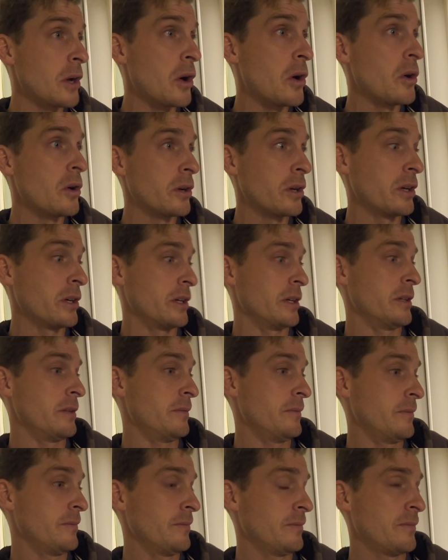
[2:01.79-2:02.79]
so good.
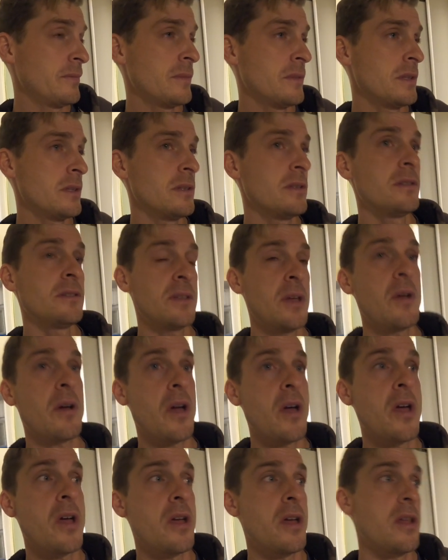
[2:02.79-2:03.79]
So
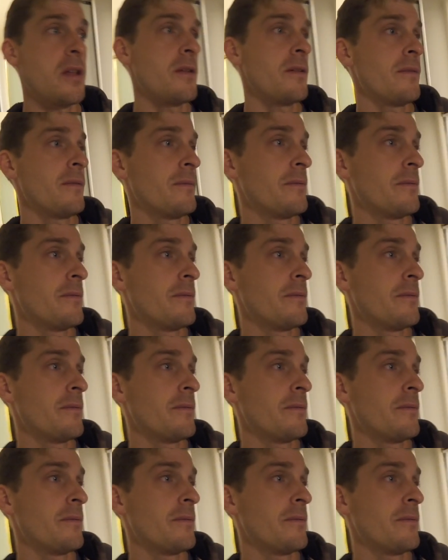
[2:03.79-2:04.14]
good.